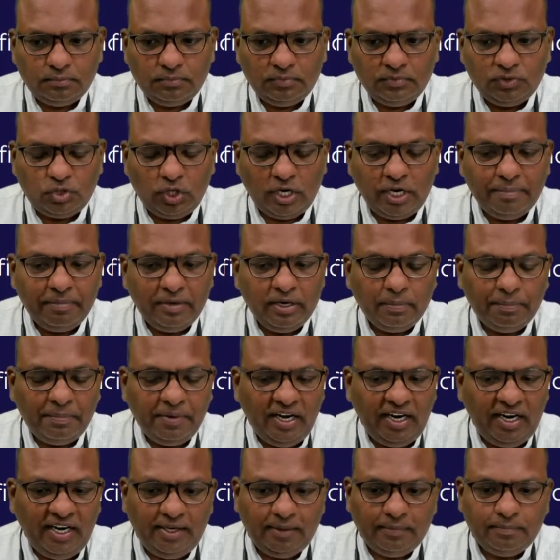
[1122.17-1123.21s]
So let me
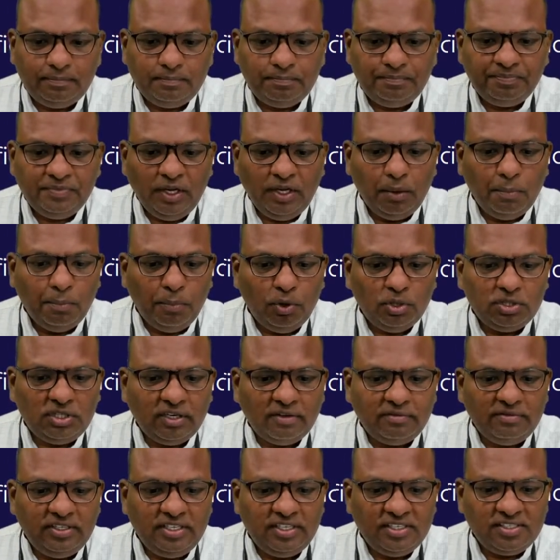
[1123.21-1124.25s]
repeat, both
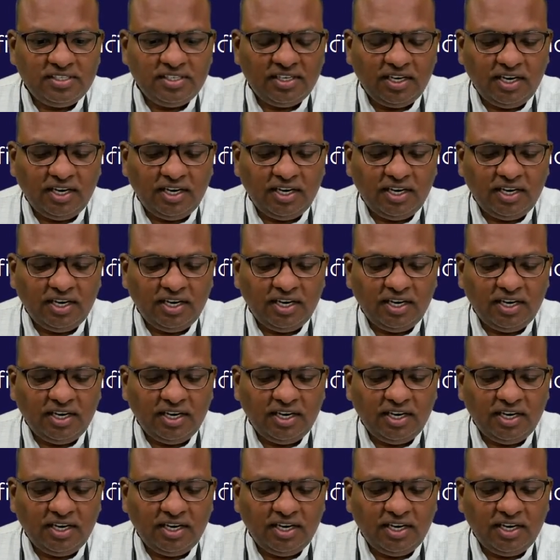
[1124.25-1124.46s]
of these